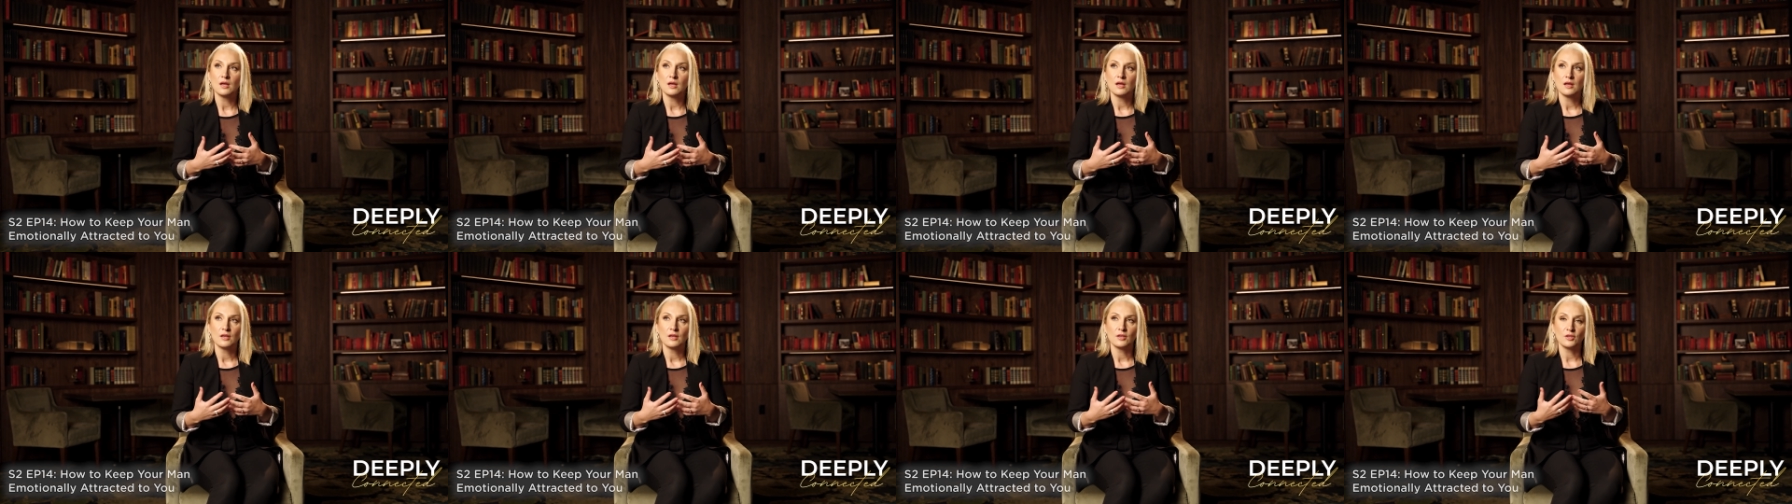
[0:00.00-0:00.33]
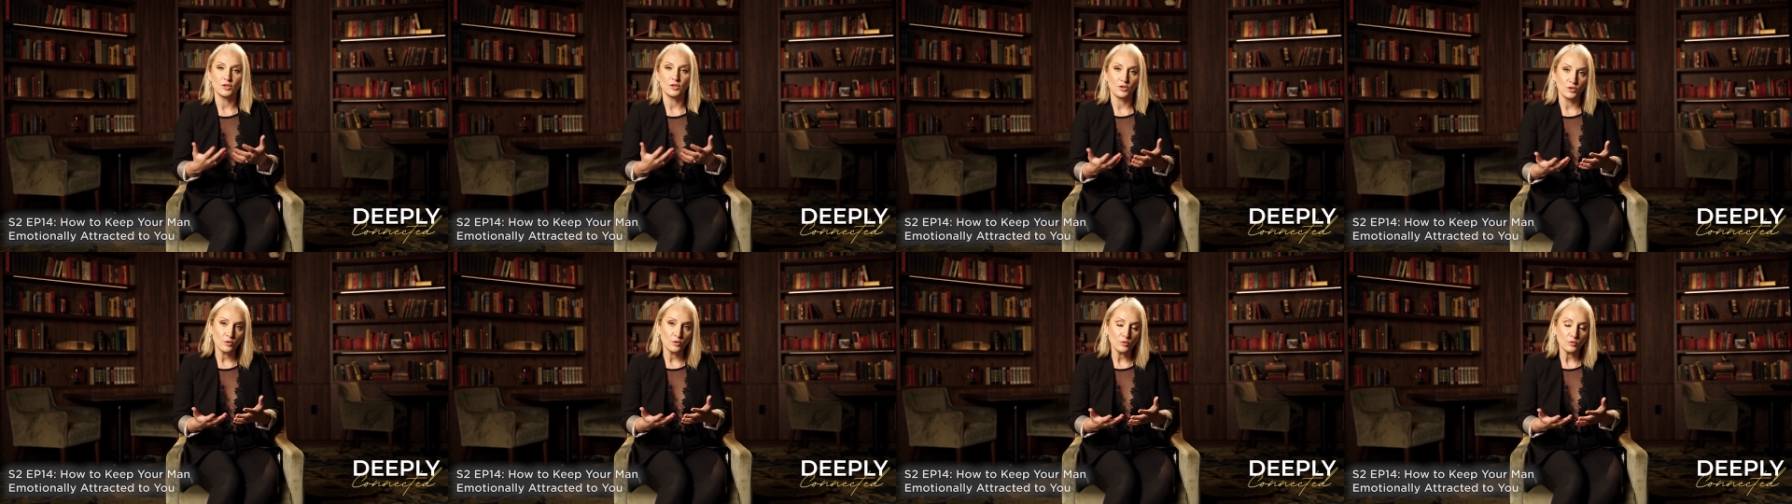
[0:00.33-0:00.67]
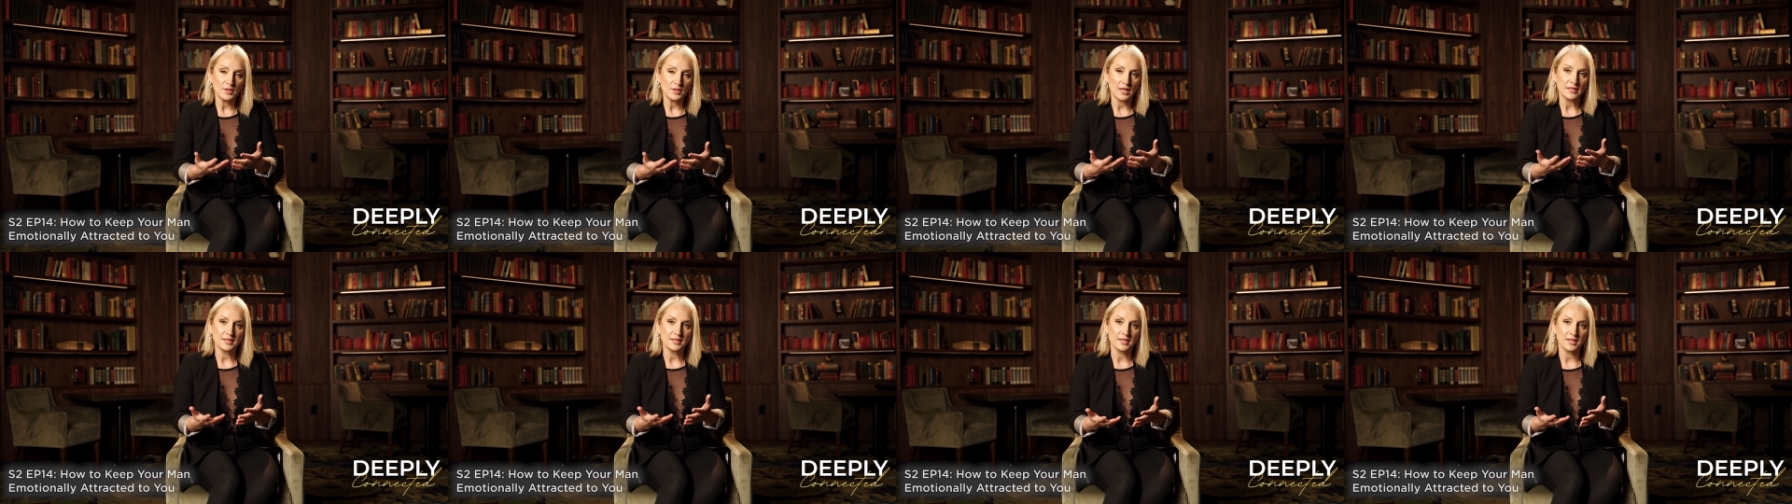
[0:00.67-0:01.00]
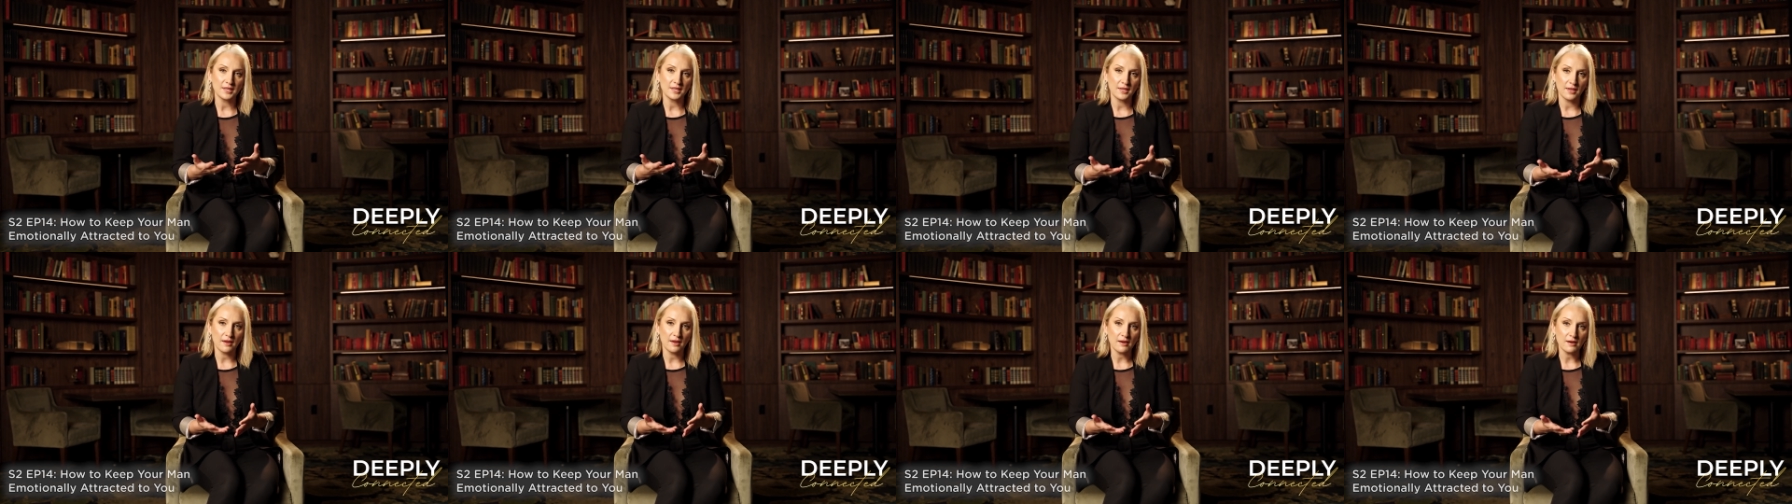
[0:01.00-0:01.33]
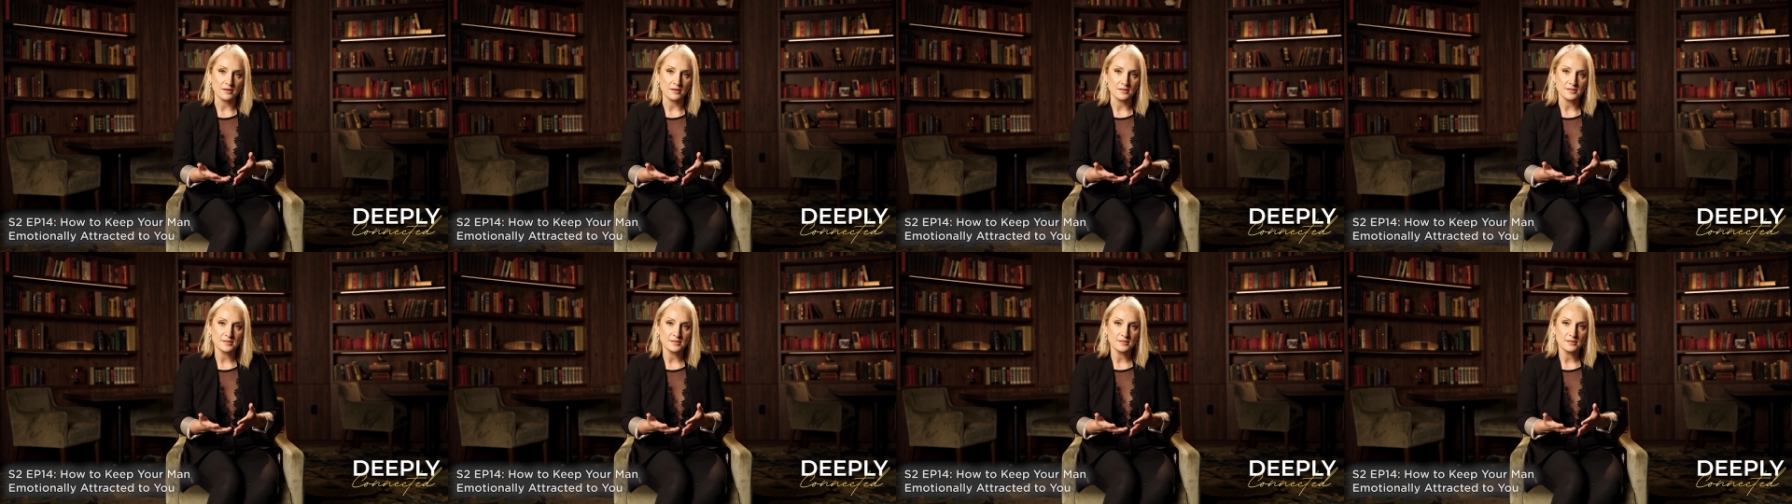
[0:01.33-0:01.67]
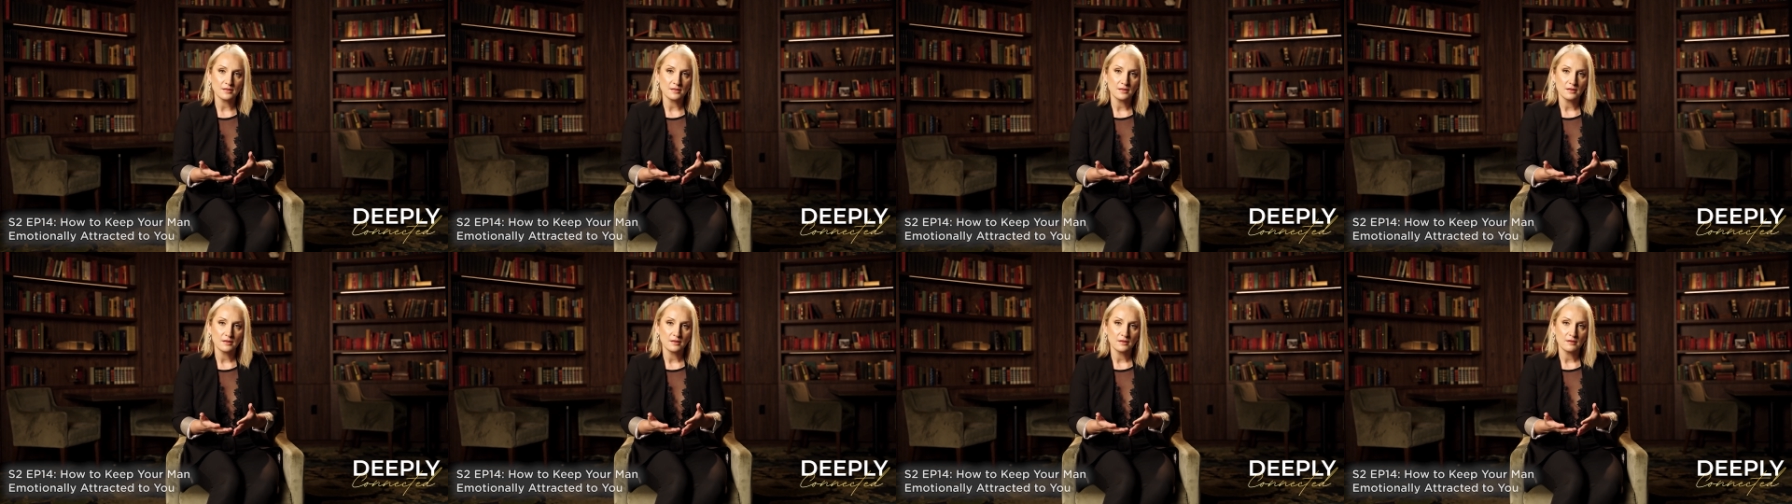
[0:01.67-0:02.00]
you that he cares?
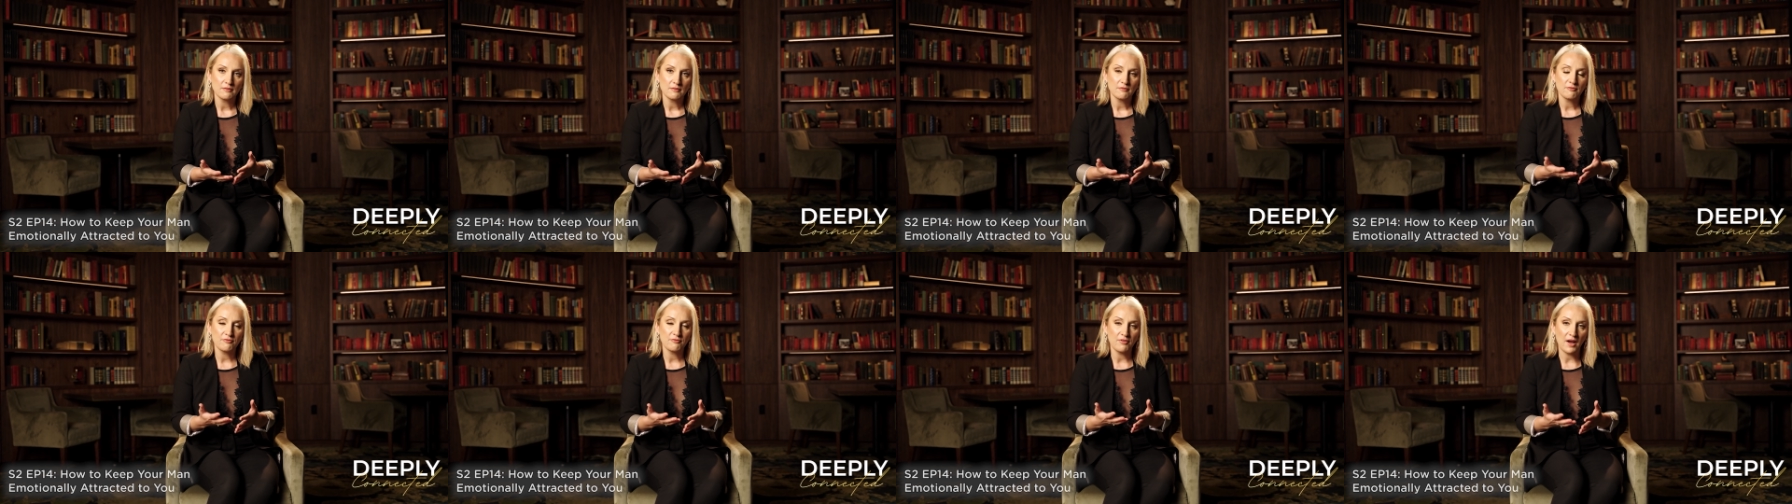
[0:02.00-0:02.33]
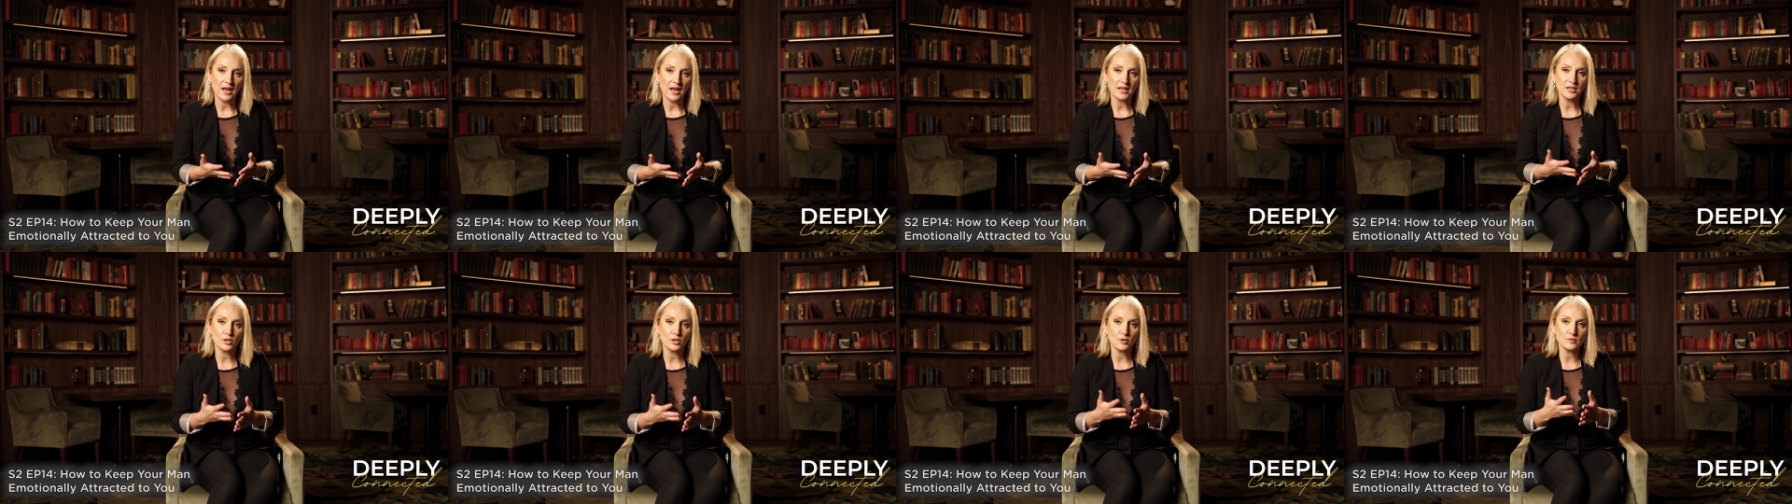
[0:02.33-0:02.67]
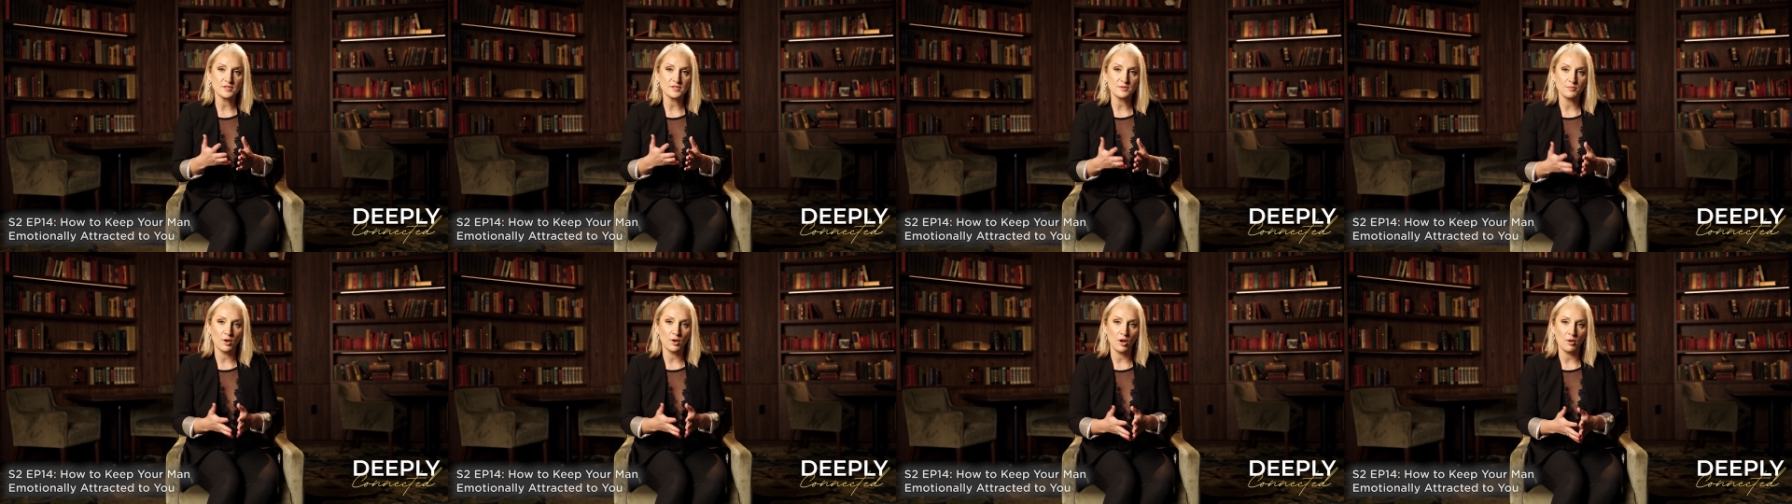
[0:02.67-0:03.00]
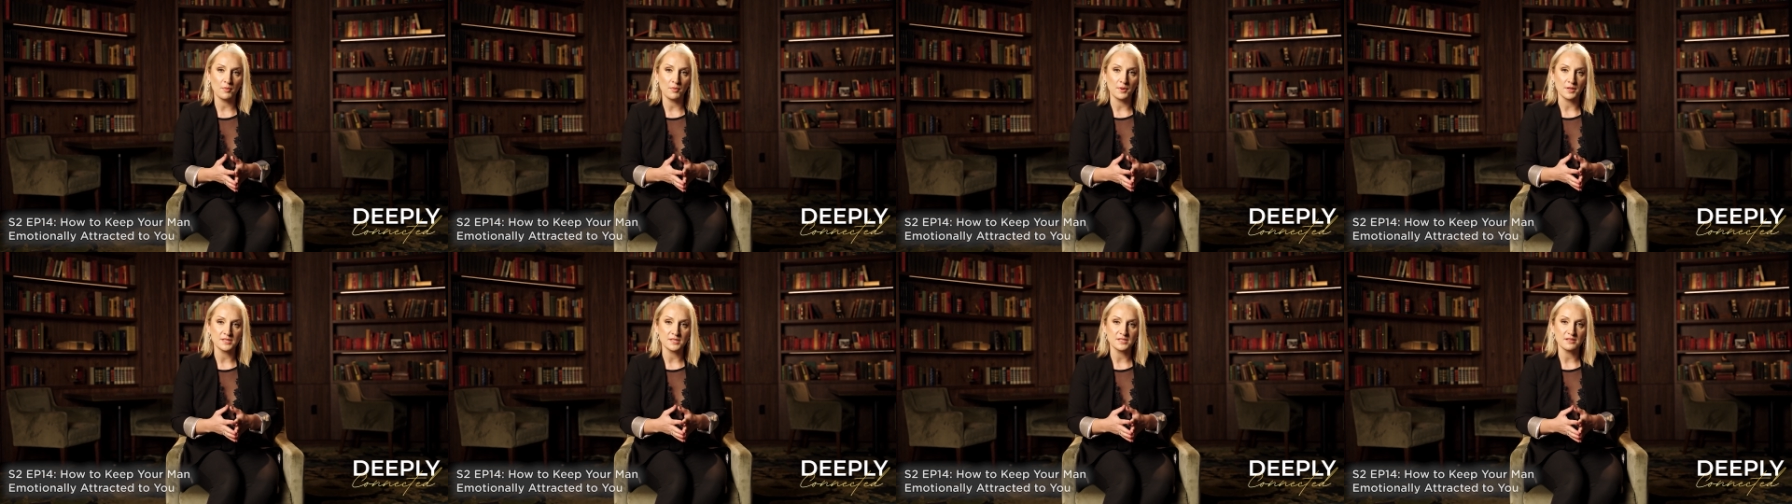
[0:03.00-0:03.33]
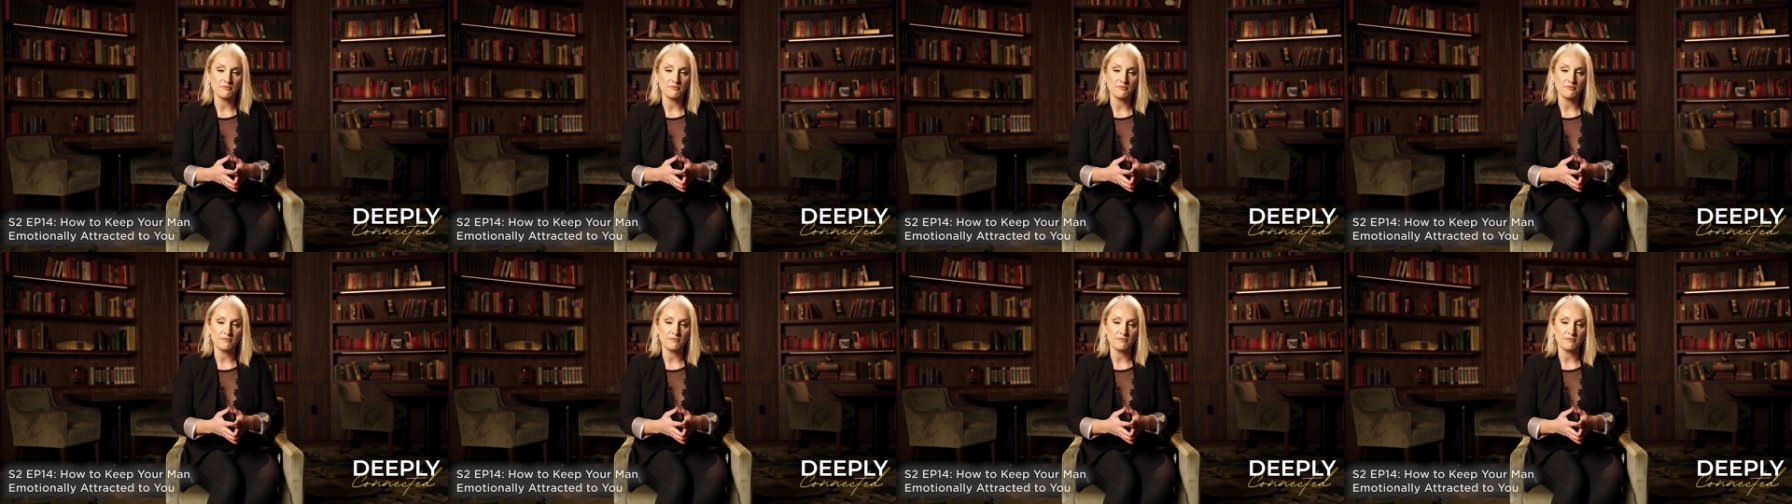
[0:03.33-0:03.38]
Find those moments,